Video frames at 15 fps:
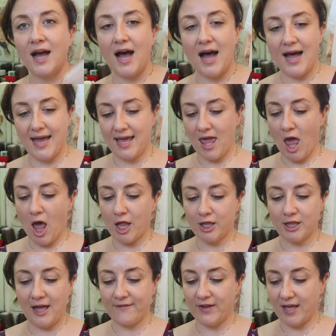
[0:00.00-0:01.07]
I
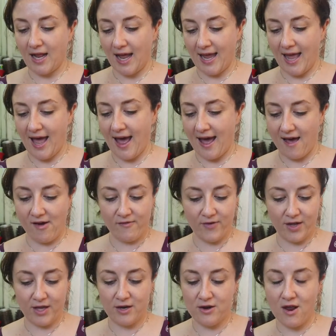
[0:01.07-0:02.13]
love it. I have
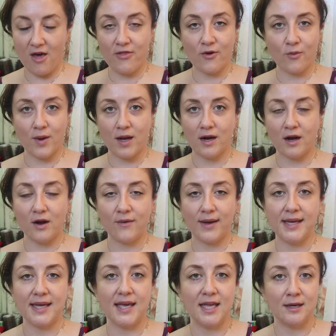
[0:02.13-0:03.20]
another one
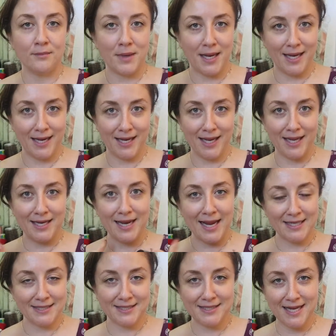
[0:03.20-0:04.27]
going in my
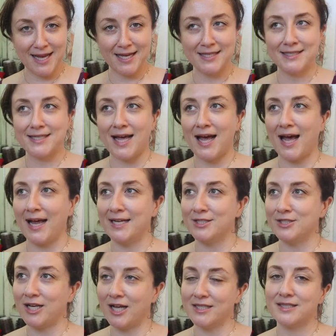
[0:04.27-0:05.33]
nightstand.
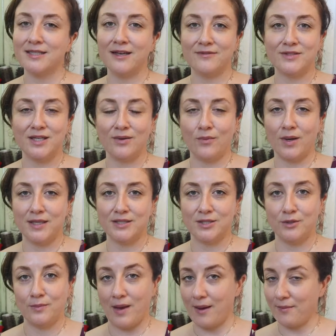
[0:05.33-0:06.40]
I just gifted one
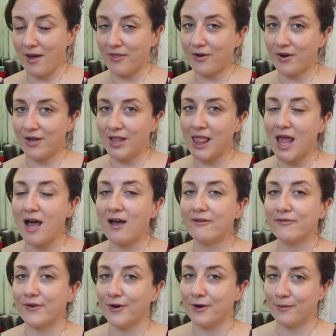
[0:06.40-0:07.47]
to my mother-in-law
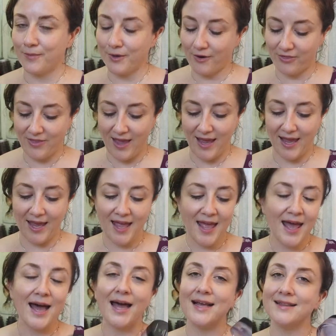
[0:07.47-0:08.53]
for her birthday.
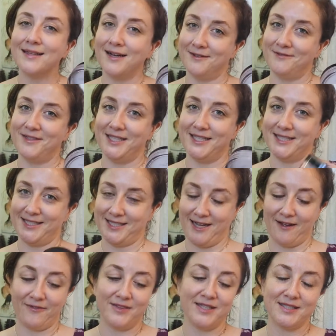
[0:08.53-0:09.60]
I love this
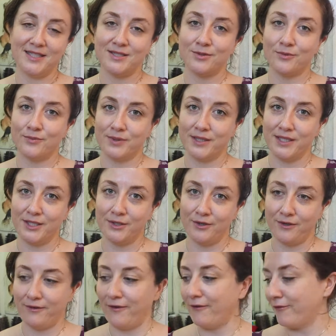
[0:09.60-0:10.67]
stuff. This is a really
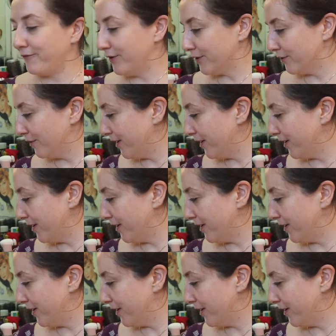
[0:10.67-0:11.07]
good foot